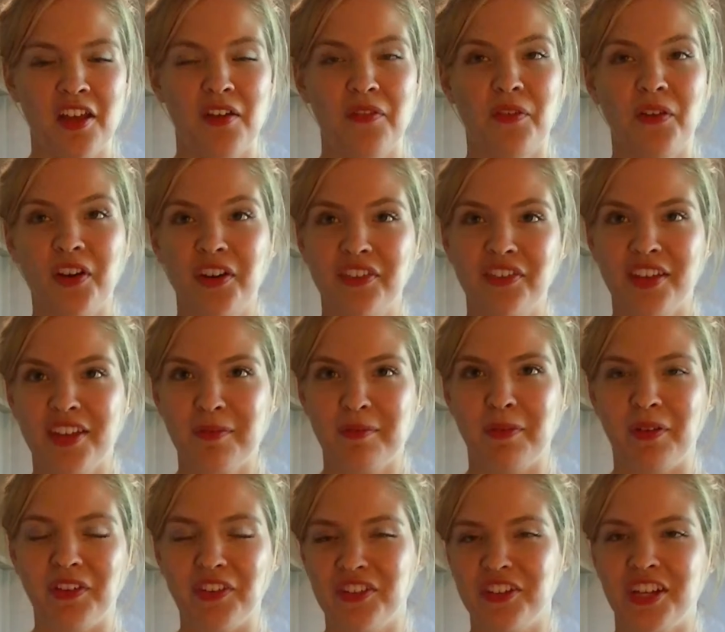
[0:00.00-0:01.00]
For
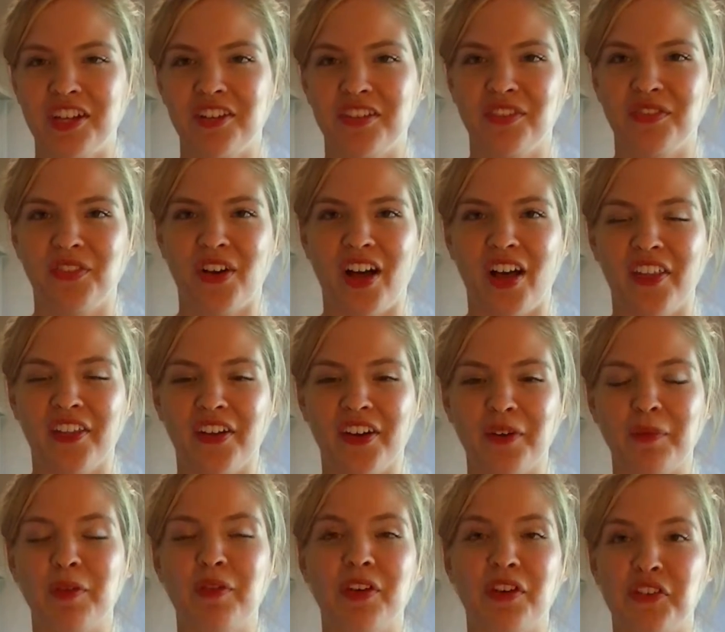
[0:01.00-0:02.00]
example, Jane's father,
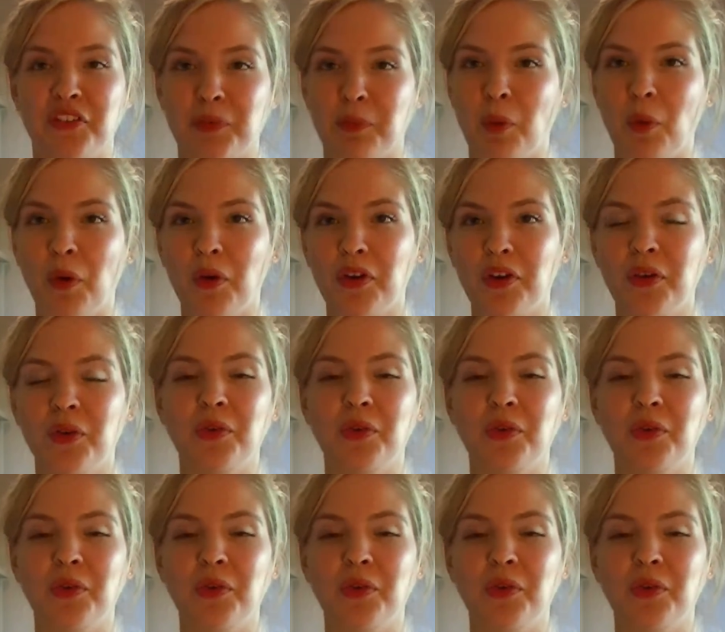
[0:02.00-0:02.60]
Professor Porter,